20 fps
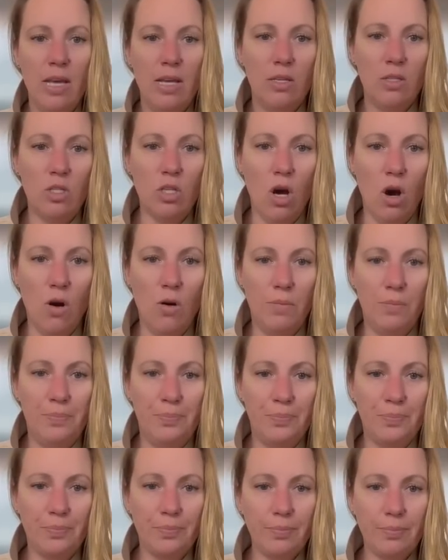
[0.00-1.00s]
So,
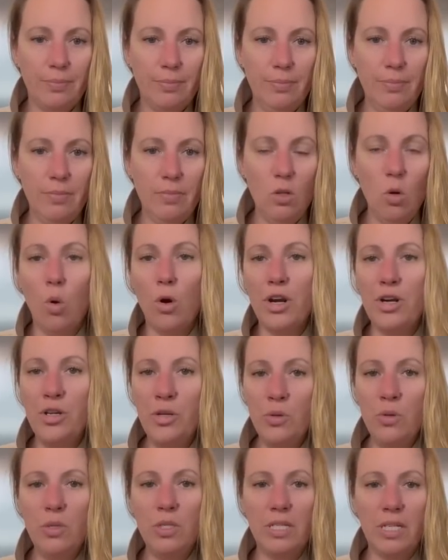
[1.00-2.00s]
or
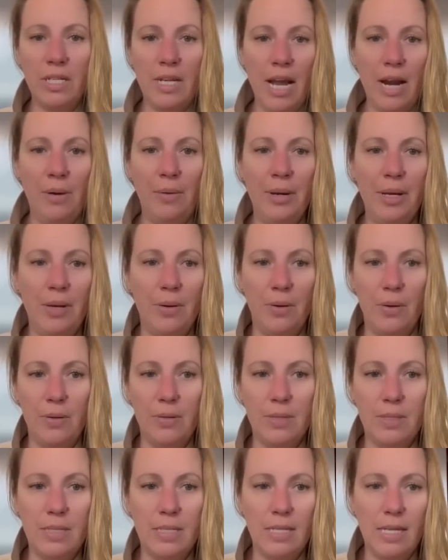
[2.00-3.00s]
new
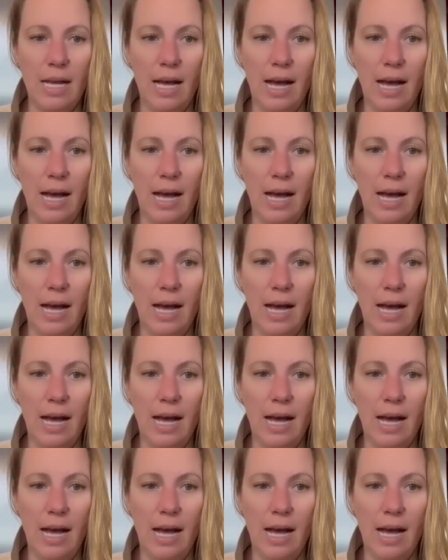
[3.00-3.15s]
scenarios.